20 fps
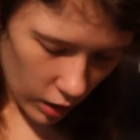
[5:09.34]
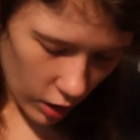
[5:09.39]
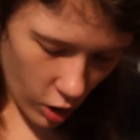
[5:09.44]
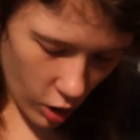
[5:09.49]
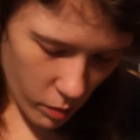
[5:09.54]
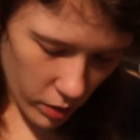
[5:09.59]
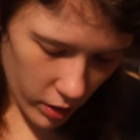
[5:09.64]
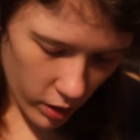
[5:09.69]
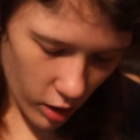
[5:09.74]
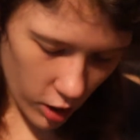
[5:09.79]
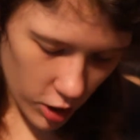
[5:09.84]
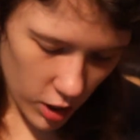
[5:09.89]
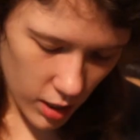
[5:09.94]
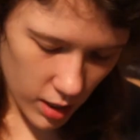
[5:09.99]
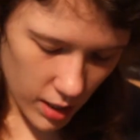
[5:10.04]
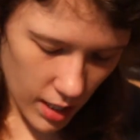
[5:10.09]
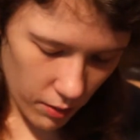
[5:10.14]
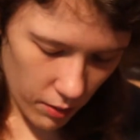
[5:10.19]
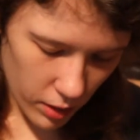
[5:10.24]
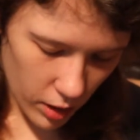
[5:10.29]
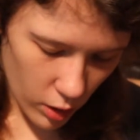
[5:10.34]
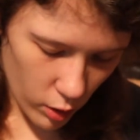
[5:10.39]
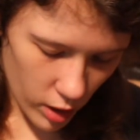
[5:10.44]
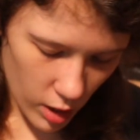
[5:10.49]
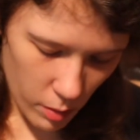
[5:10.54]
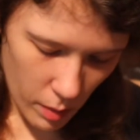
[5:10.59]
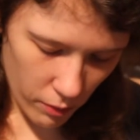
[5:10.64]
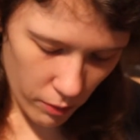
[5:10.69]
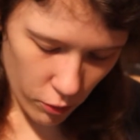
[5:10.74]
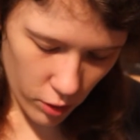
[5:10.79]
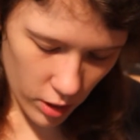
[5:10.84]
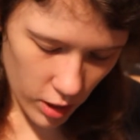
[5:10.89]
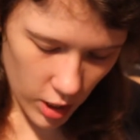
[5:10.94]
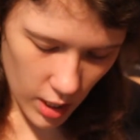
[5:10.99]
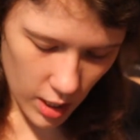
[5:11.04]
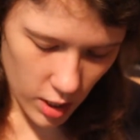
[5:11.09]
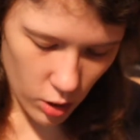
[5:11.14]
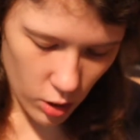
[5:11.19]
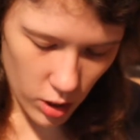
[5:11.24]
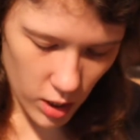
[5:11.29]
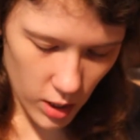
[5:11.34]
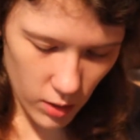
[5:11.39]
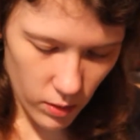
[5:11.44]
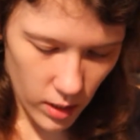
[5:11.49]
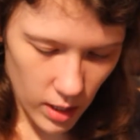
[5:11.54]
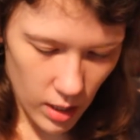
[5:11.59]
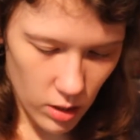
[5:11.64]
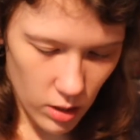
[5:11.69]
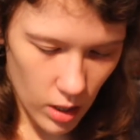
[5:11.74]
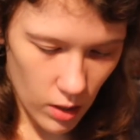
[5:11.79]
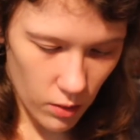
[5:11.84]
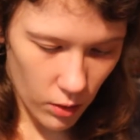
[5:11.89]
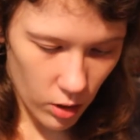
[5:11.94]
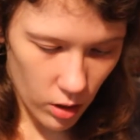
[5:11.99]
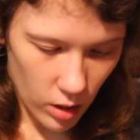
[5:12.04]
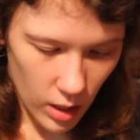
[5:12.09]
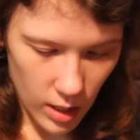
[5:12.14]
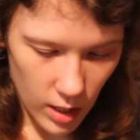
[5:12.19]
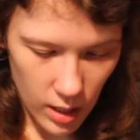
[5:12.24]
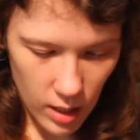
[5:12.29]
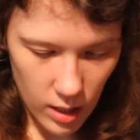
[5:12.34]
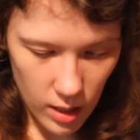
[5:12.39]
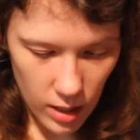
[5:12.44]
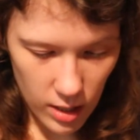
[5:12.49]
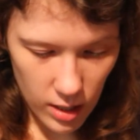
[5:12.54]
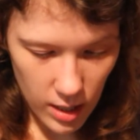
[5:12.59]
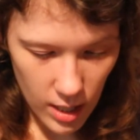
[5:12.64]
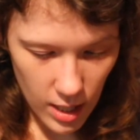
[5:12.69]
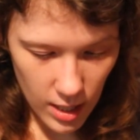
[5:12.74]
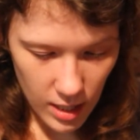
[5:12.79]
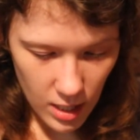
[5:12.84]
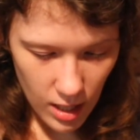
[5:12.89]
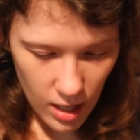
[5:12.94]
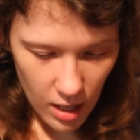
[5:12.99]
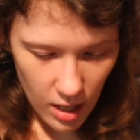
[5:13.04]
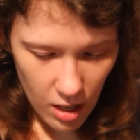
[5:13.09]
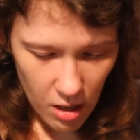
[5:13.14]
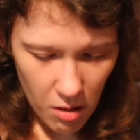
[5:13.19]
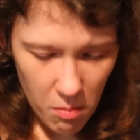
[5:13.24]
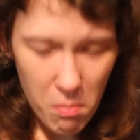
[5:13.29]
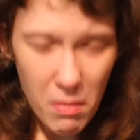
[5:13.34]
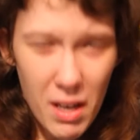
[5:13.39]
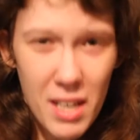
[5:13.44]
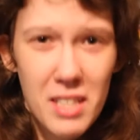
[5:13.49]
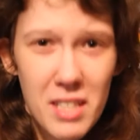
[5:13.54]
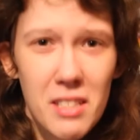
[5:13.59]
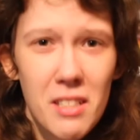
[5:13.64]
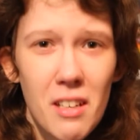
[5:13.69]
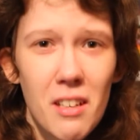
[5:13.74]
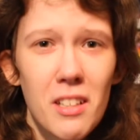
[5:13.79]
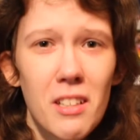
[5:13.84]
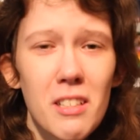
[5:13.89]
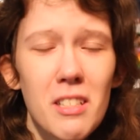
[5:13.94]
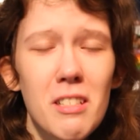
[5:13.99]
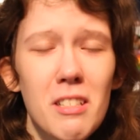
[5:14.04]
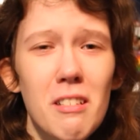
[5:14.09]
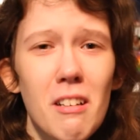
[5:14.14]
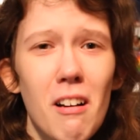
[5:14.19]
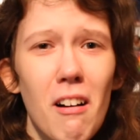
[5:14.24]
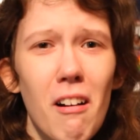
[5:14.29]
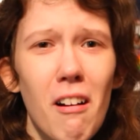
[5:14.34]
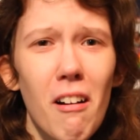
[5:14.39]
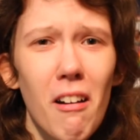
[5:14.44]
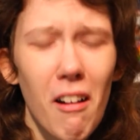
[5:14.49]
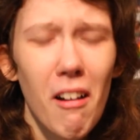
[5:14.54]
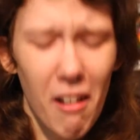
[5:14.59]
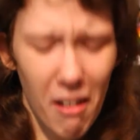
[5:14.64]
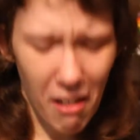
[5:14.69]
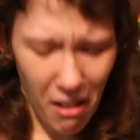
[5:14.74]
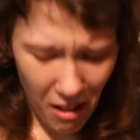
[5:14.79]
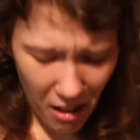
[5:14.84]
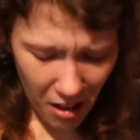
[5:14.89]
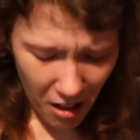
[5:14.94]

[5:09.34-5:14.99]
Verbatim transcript: Oh my gosh, that's definitely going on my fridge as soon as this video's over. And then this is, my son and star.